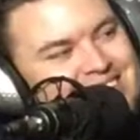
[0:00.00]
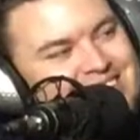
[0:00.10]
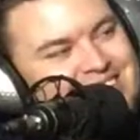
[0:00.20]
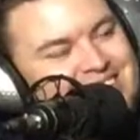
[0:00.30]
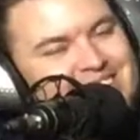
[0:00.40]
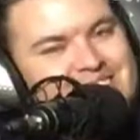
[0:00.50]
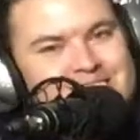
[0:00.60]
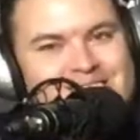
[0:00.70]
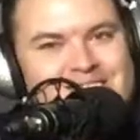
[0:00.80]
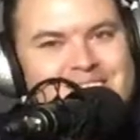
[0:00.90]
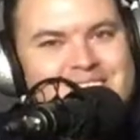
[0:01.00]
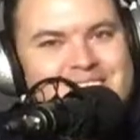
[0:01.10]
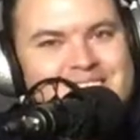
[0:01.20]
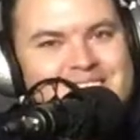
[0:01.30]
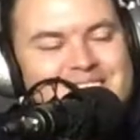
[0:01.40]

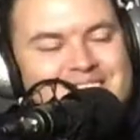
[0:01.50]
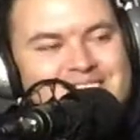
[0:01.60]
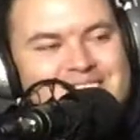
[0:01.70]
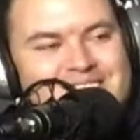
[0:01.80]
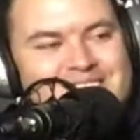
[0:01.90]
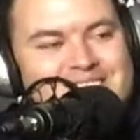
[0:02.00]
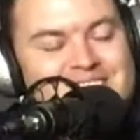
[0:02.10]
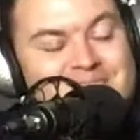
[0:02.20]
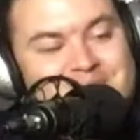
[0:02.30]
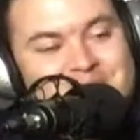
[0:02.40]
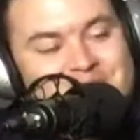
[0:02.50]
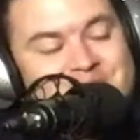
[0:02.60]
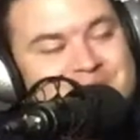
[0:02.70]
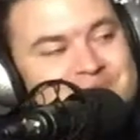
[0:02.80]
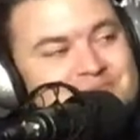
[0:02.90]

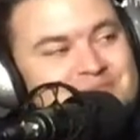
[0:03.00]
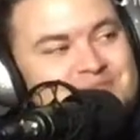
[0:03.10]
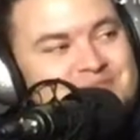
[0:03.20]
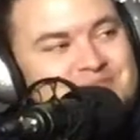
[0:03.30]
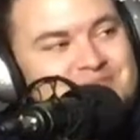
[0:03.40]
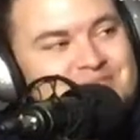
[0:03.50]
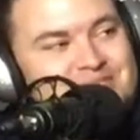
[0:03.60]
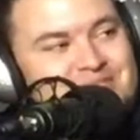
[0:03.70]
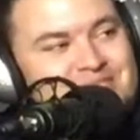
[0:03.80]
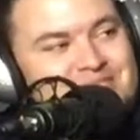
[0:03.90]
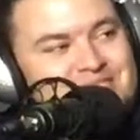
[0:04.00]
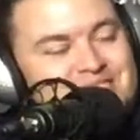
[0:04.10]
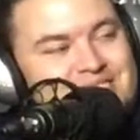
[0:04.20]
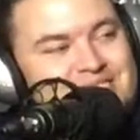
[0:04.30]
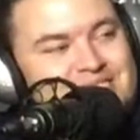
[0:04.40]

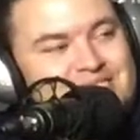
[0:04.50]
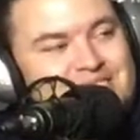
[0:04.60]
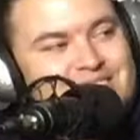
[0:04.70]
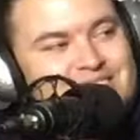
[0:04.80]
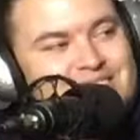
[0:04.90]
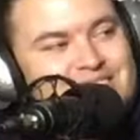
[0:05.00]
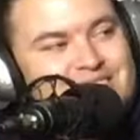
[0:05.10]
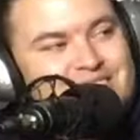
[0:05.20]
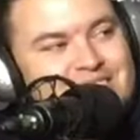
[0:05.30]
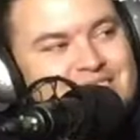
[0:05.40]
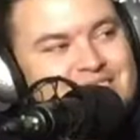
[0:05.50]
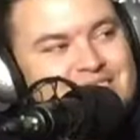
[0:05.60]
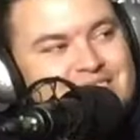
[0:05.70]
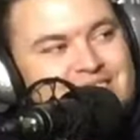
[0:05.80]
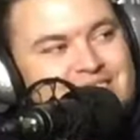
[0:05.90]
No words are spoken by the person on screen.